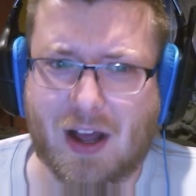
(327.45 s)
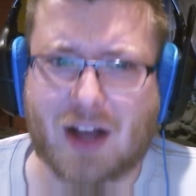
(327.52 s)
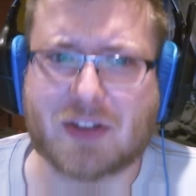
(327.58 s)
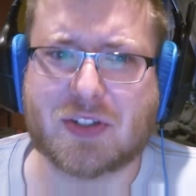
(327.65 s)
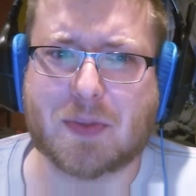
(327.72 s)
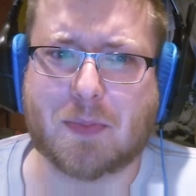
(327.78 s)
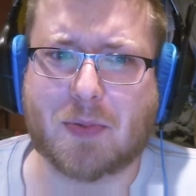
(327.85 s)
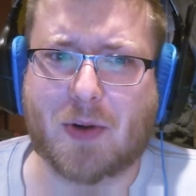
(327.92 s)
A
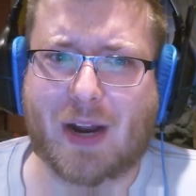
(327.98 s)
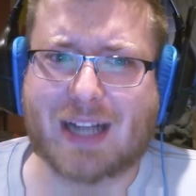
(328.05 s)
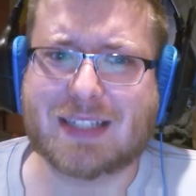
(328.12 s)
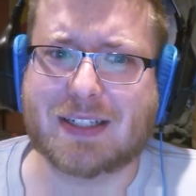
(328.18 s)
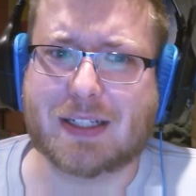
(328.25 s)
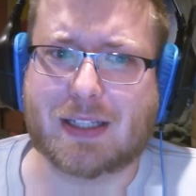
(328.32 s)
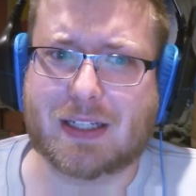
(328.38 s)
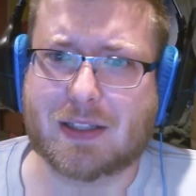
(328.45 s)

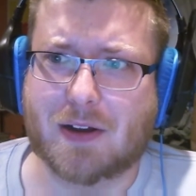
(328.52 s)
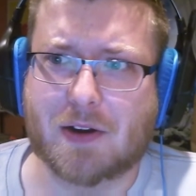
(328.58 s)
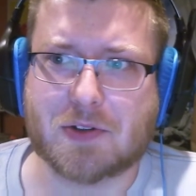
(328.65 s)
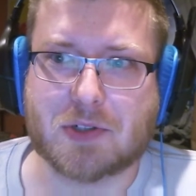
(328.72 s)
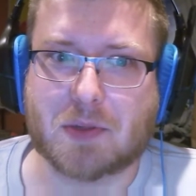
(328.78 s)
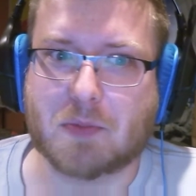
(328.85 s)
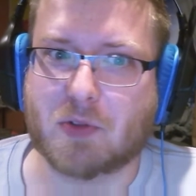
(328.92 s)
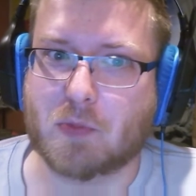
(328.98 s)
surprisingly large
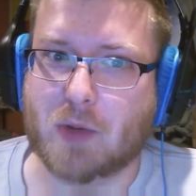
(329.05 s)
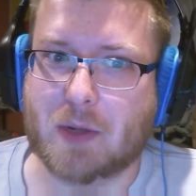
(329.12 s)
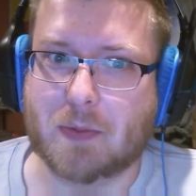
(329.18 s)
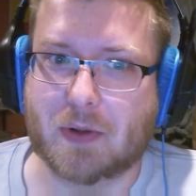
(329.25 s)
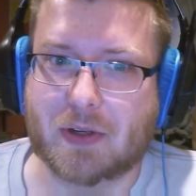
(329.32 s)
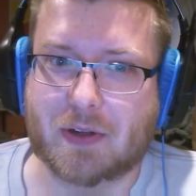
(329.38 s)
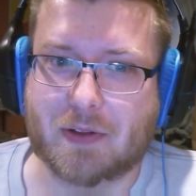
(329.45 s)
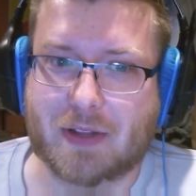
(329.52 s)
number of
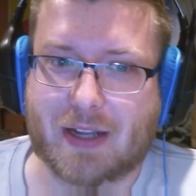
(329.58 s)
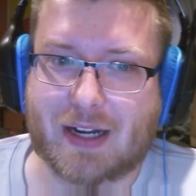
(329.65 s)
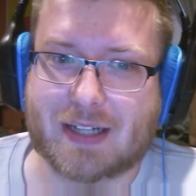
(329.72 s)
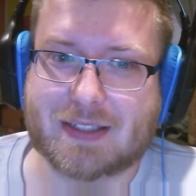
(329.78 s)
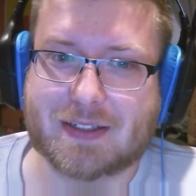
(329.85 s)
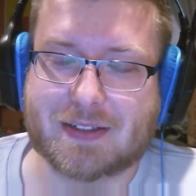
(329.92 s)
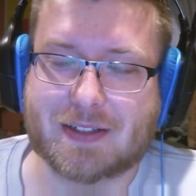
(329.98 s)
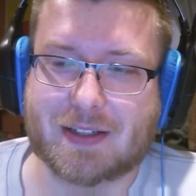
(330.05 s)
people knew the
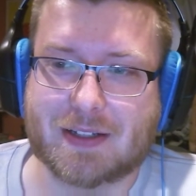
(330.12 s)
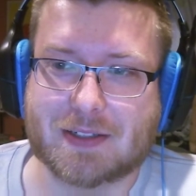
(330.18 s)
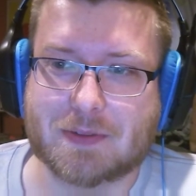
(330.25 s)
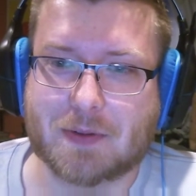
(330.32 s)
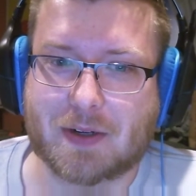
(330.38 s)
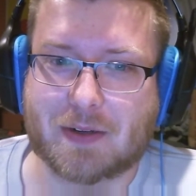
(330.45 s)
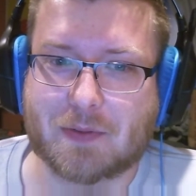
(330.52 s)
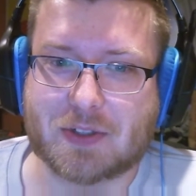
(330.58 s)
answer to this
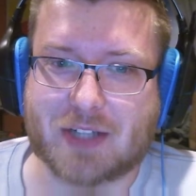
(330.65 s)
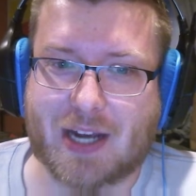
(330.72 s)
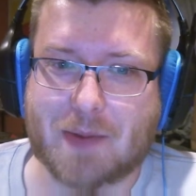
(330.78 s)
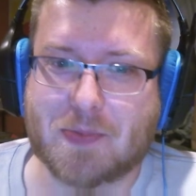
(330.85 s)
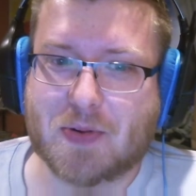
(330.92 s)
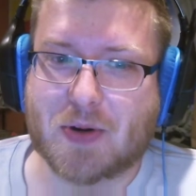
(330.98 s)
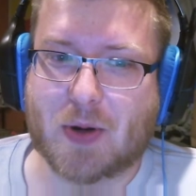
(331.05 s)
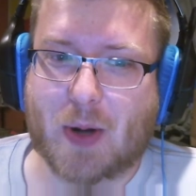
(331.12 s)
one, which I
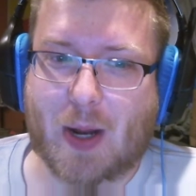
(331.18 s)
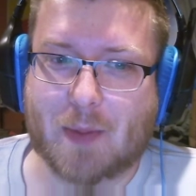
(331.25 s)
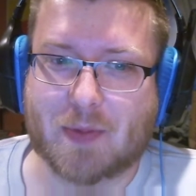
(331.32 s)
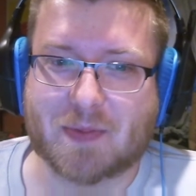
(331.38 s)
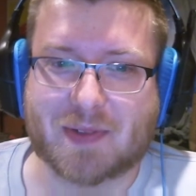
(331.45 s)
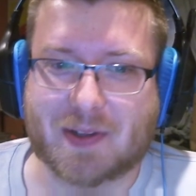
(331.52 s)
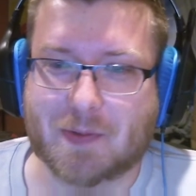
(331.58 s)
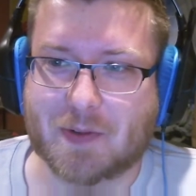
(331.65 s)

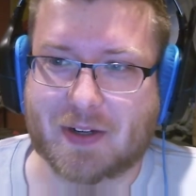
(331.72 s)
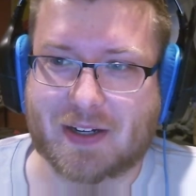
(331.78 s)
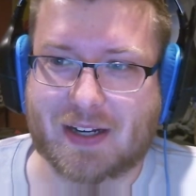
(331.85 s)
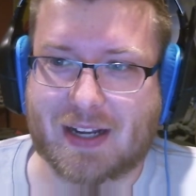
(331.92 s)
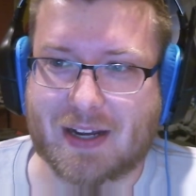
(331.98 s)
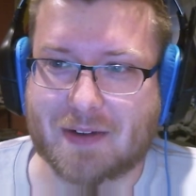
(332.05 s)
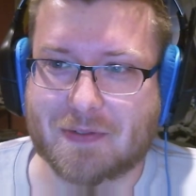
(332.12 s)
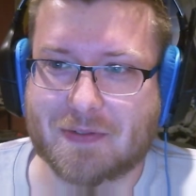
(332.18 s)
probably wouldn't have.